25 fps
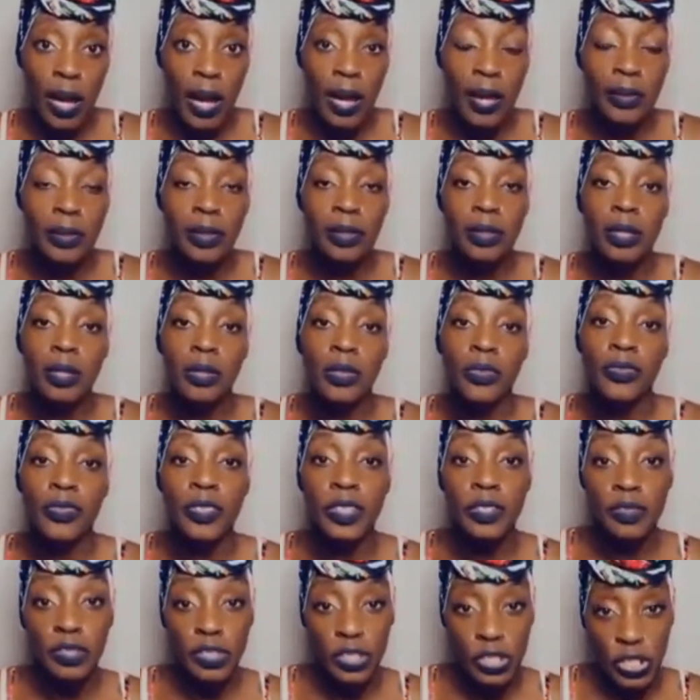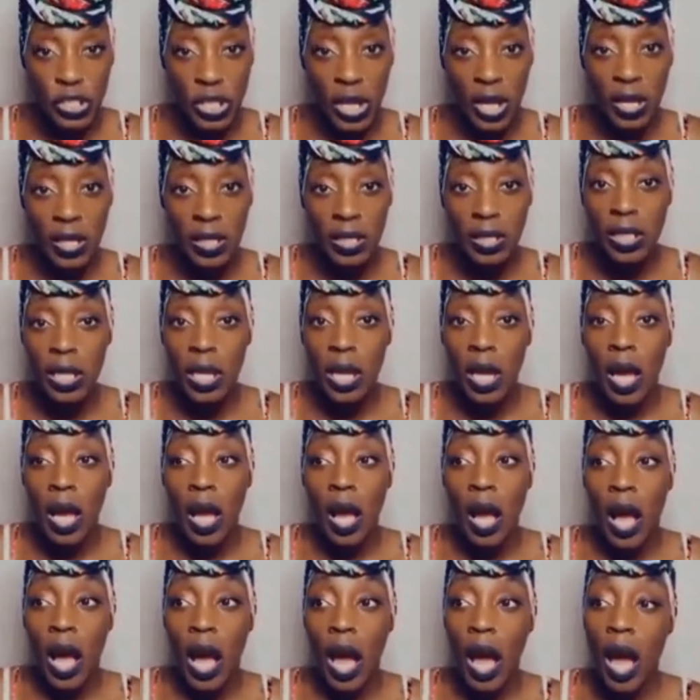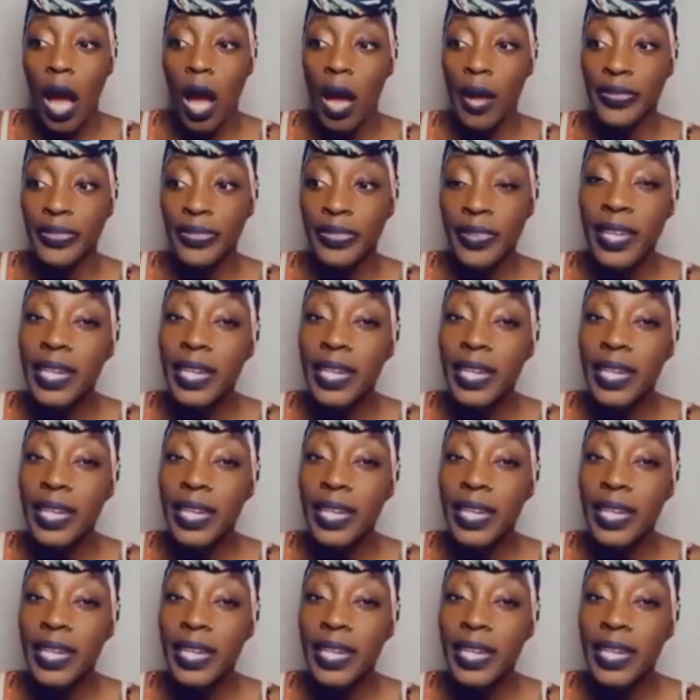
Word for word: got the yellow fever shot. I